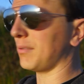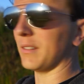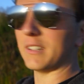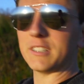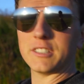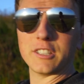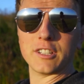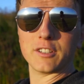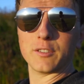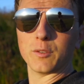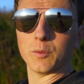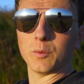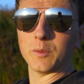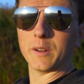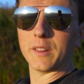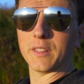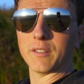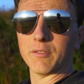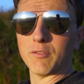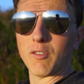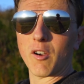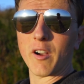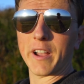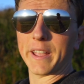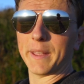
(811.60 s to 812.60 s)
it's just all in
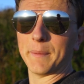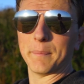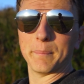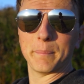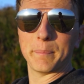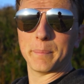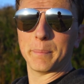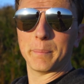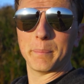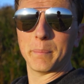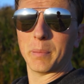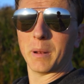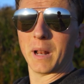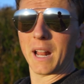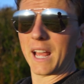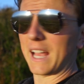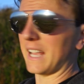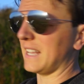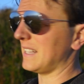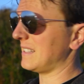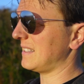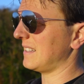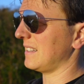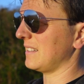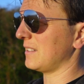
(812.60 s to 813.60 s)
the right
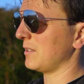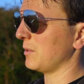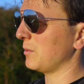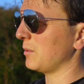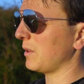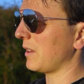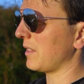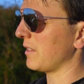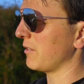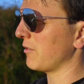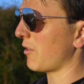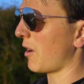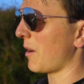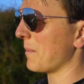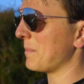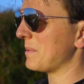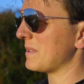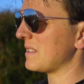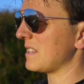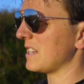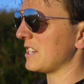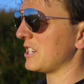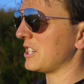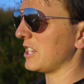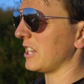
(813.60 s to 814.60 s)
place. It's all in the right
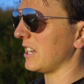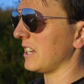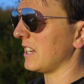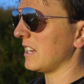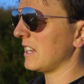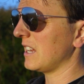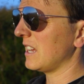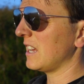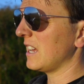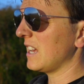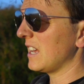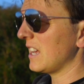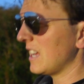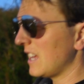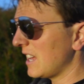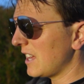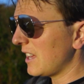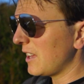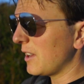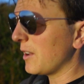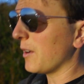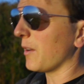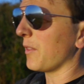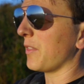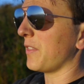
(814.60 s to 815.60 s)
position.
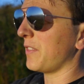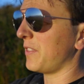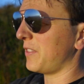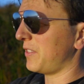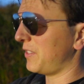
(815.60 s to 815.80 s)
You've got